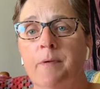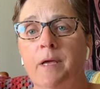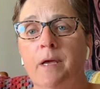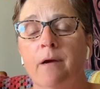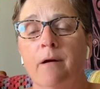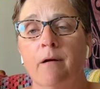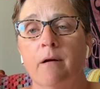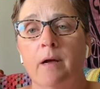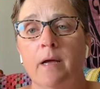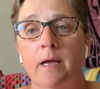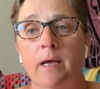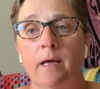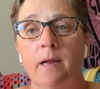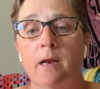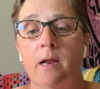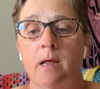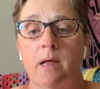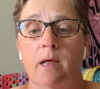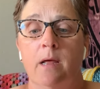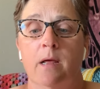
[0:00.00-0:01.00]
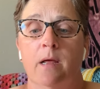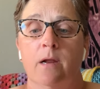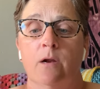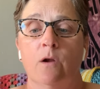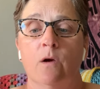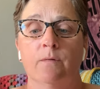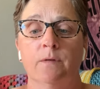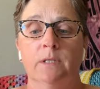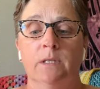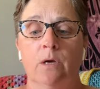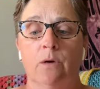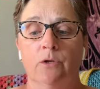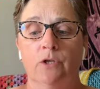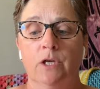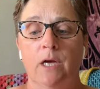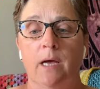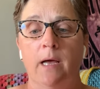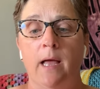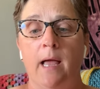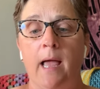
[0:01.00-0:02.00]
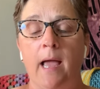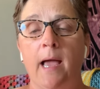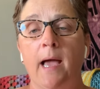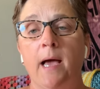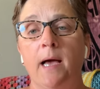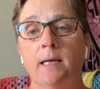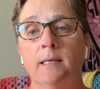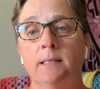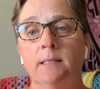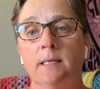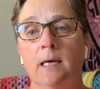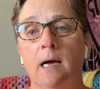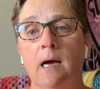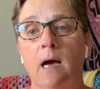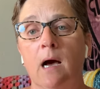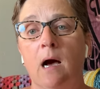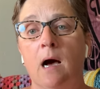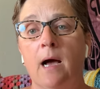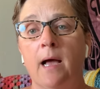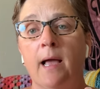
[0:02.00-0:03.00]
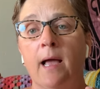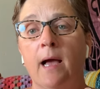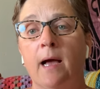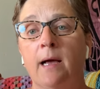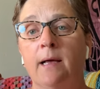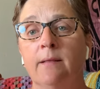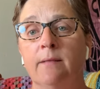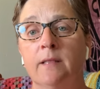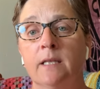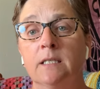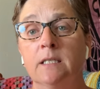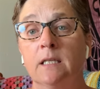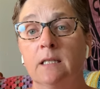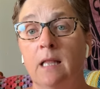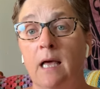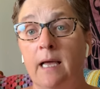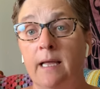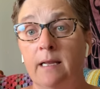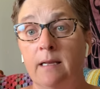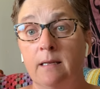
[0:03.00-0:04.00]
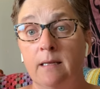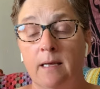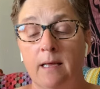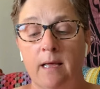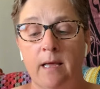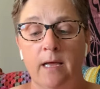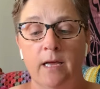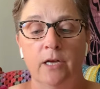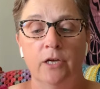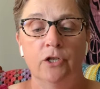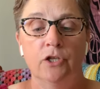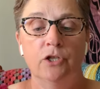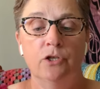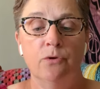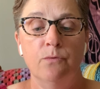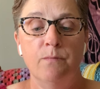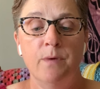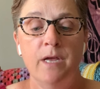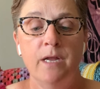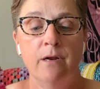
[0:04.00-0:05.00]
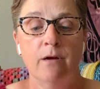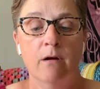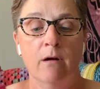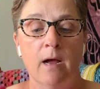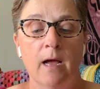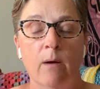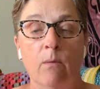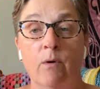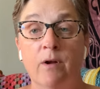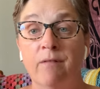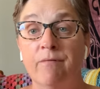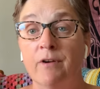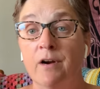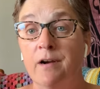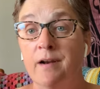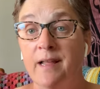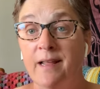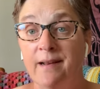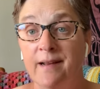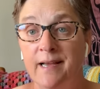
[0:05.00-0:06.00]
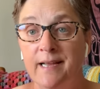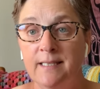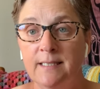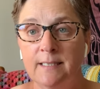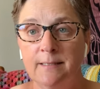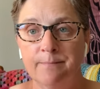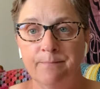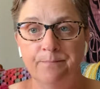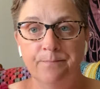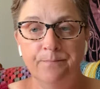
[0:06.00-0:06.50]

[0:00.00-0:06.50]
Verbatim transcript: here in Nova Scotia, and uh, I had the delight to meet her at one of our knit nights,